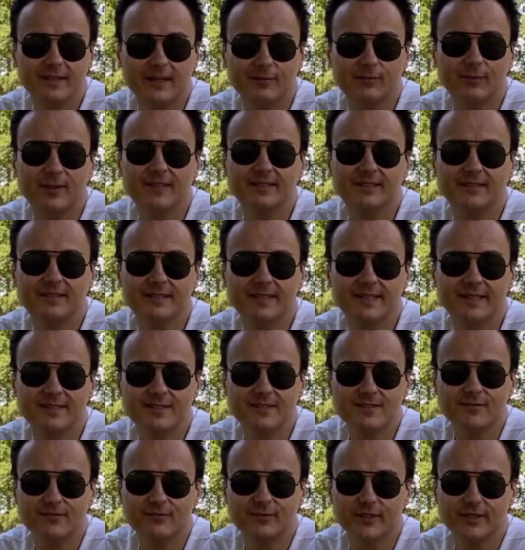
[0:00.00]
i read the
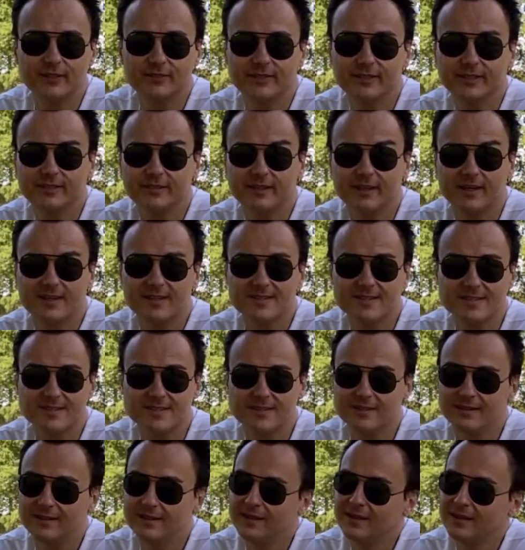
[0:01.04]
latest frederick
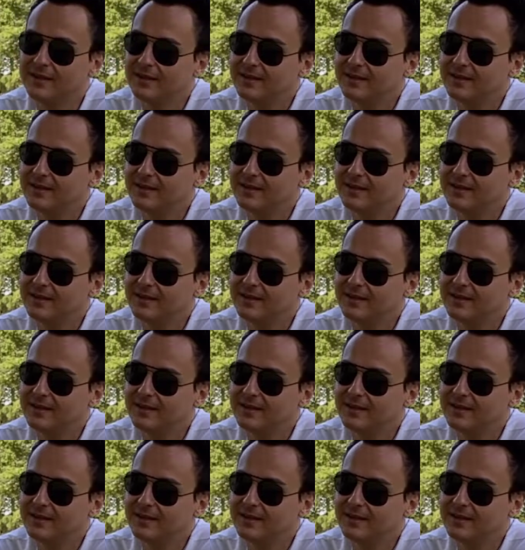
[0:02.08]
dodson